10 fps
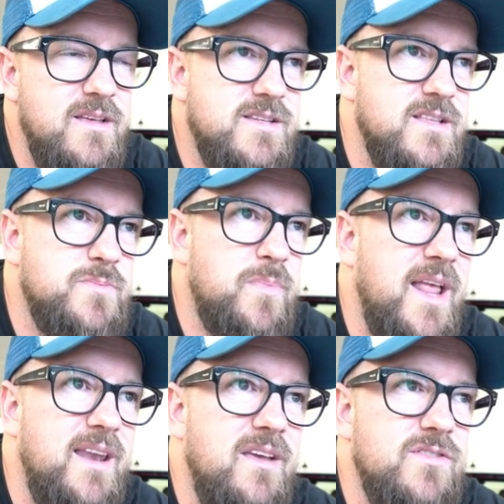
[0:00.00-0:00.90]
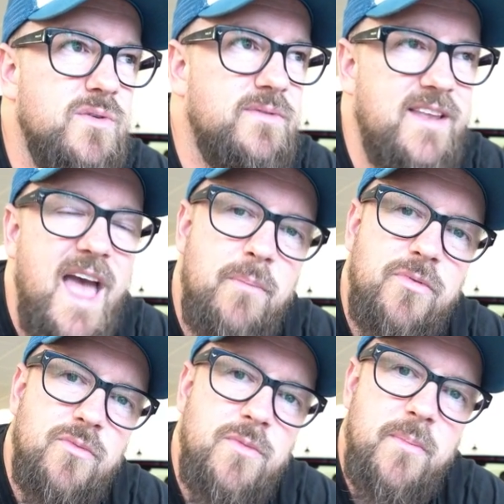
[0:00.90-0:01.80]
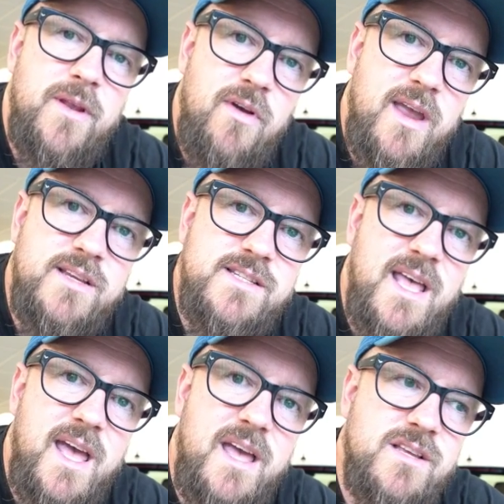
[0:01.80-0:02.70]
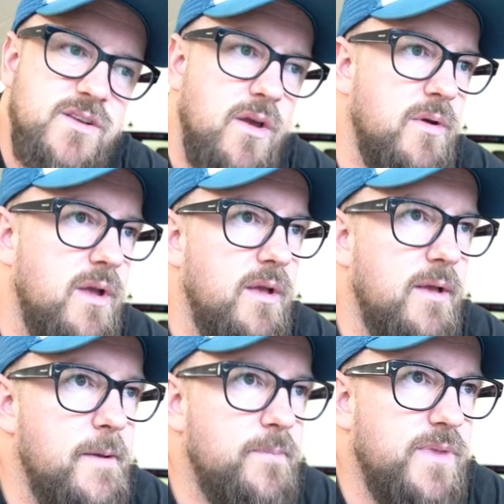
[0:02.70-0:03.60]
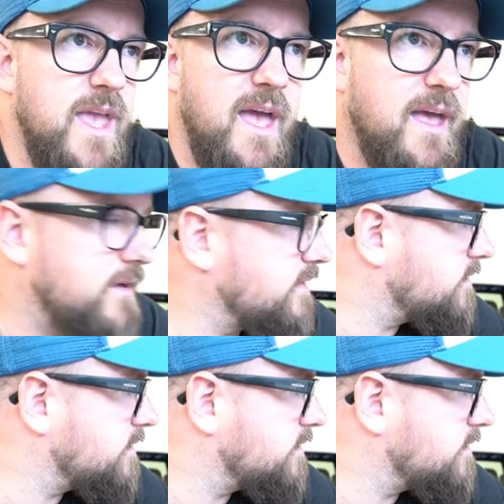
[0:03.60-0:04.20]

So there's plenty of sort of depth from the mid-range there. So, yeah.